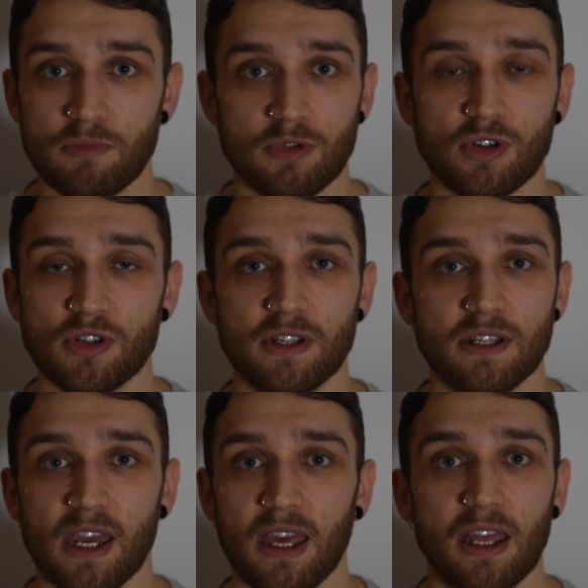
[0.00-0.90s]
just
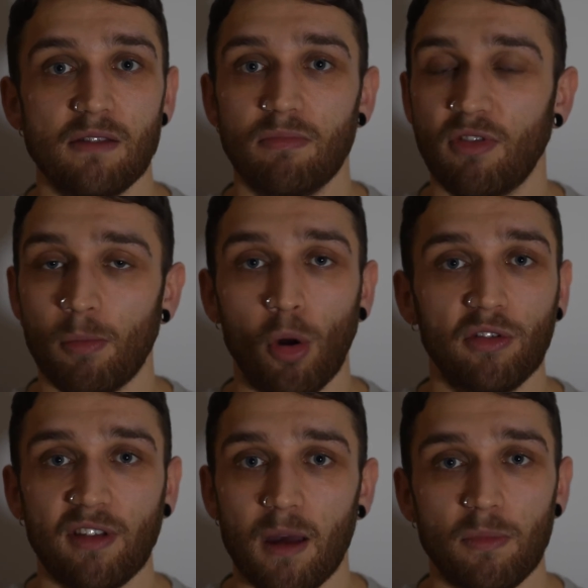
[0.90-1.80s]
taking small
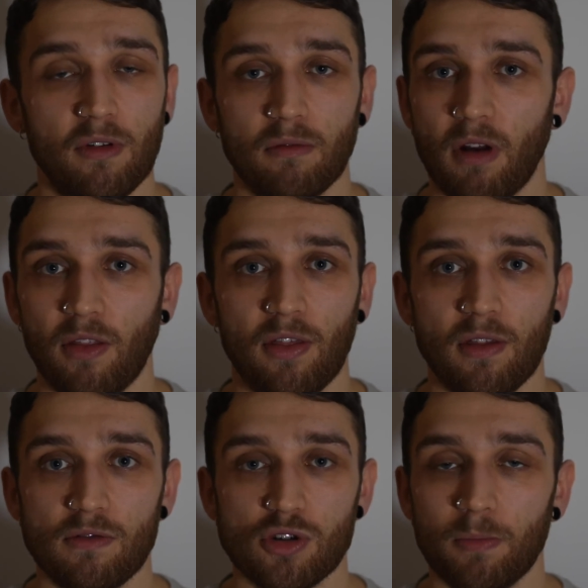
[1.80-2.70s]
steps rather
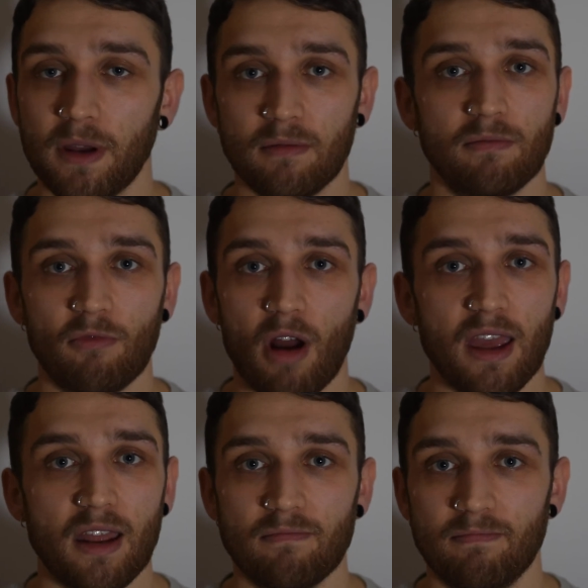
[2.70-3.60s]
than jumping right
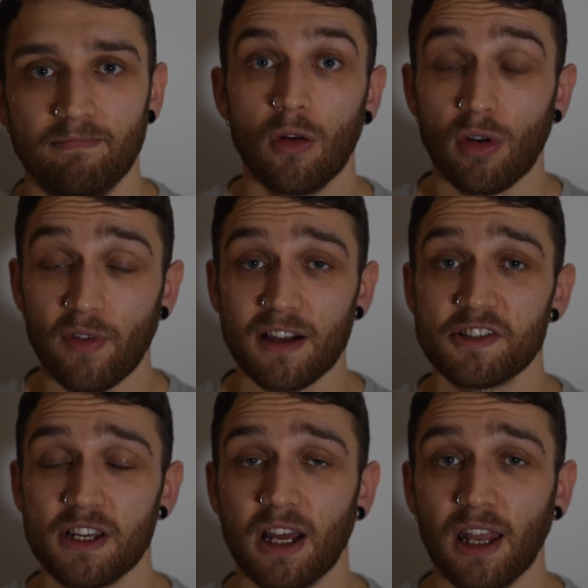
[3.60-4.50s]
in. So I've
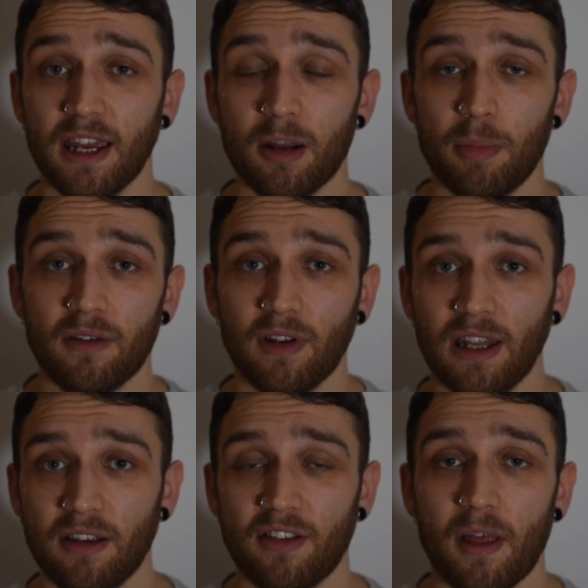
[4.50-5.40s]
actually collated a bit of a
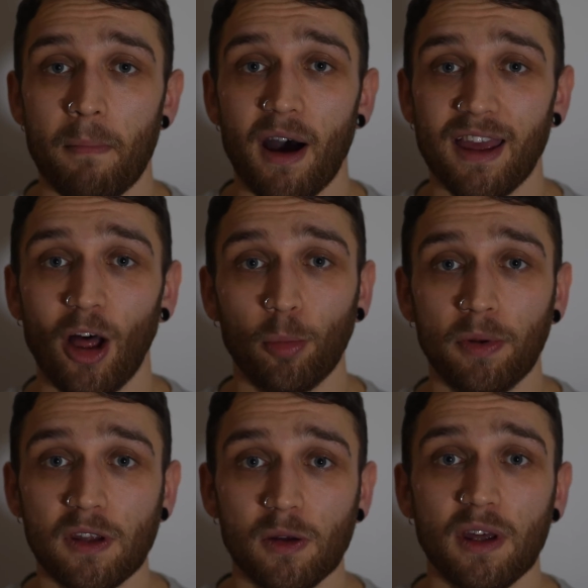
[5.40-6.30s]
list that might help
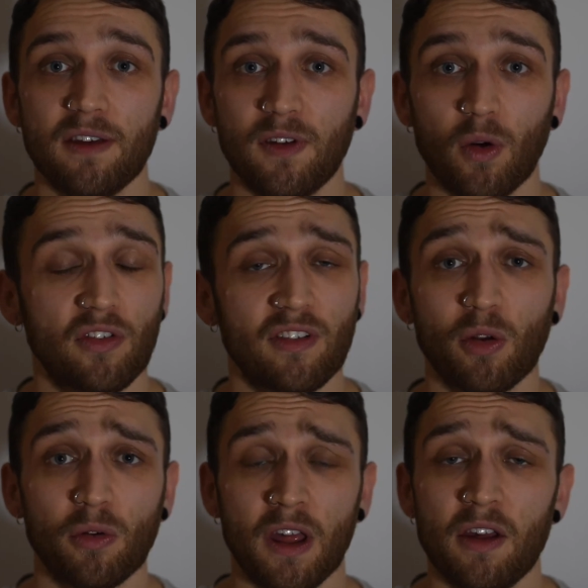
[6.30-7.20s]
you if you're
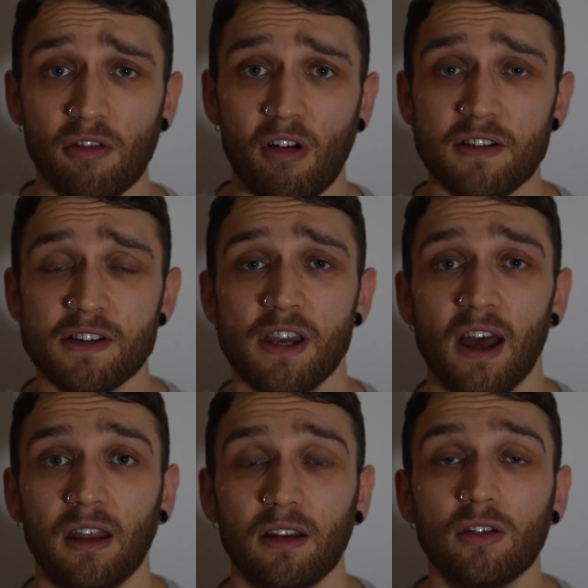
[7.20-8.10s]
still scratching your
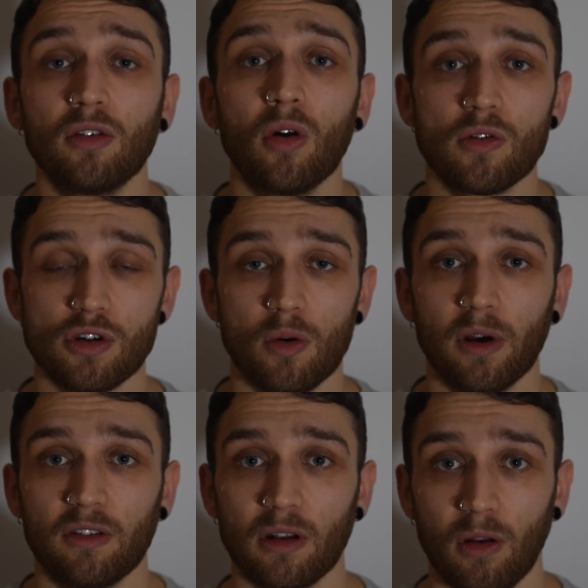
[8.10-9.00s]
head and you're not sure where
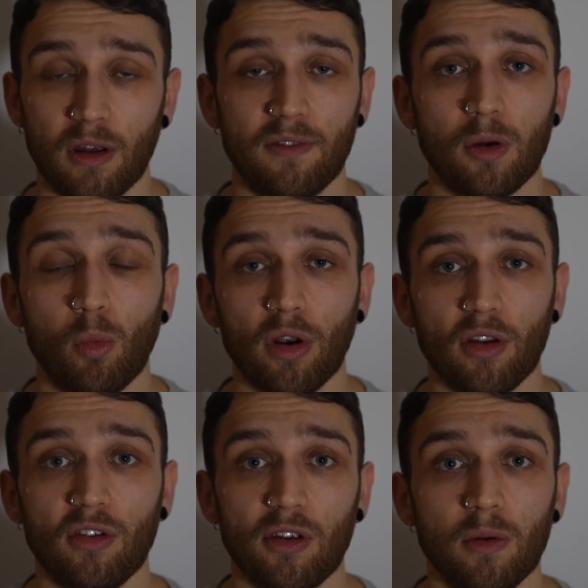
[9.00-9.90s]
to look if you want to
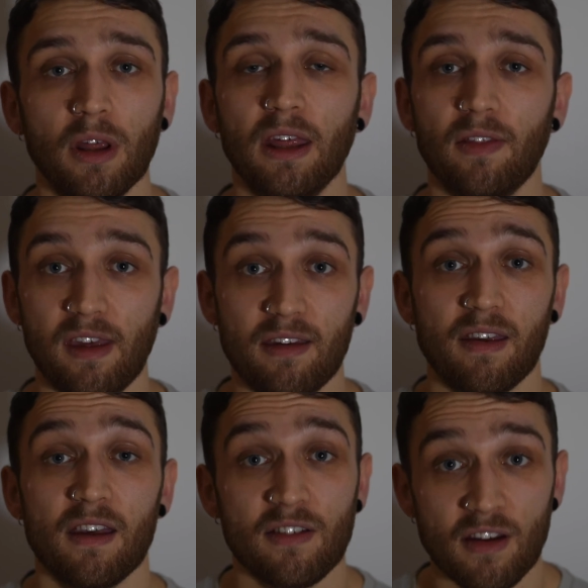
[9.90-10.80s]
do these
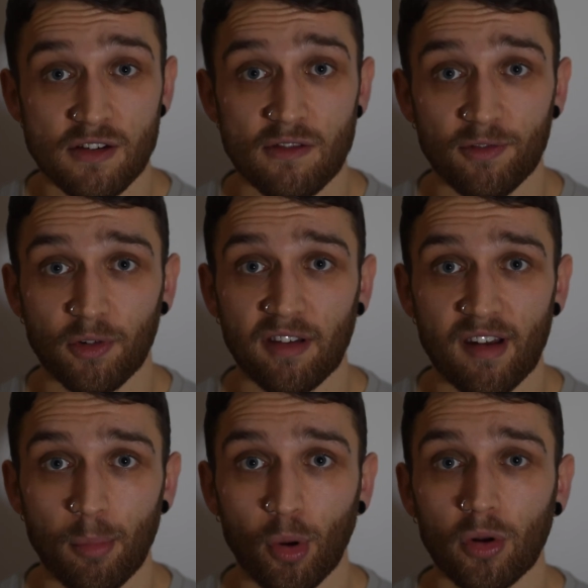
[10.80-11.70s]
HIIT sessions, for
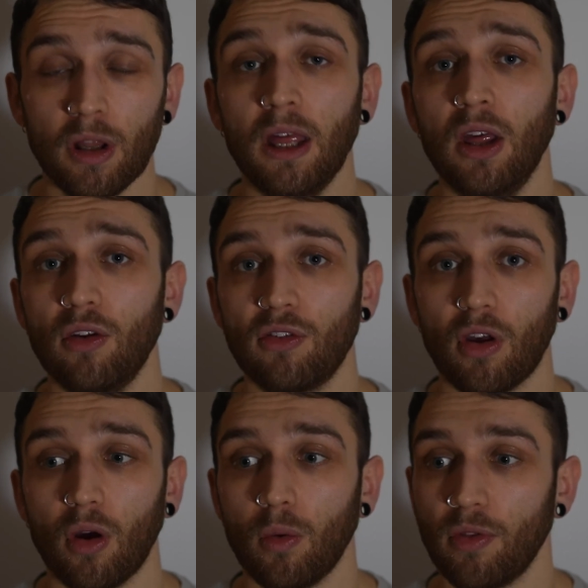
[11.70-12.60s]
example.
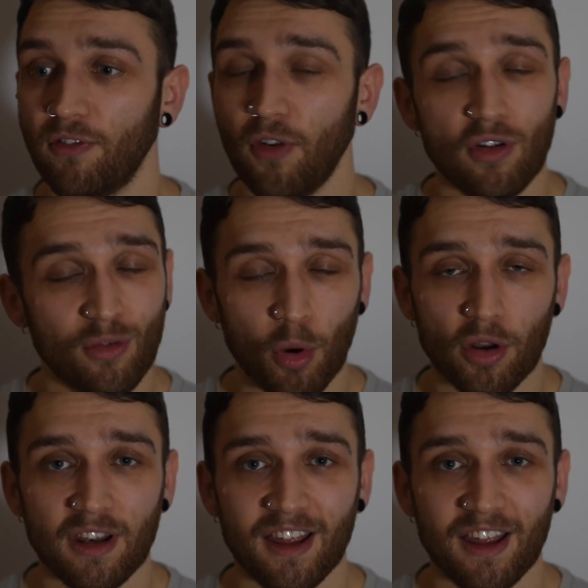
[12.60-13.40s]
So the first one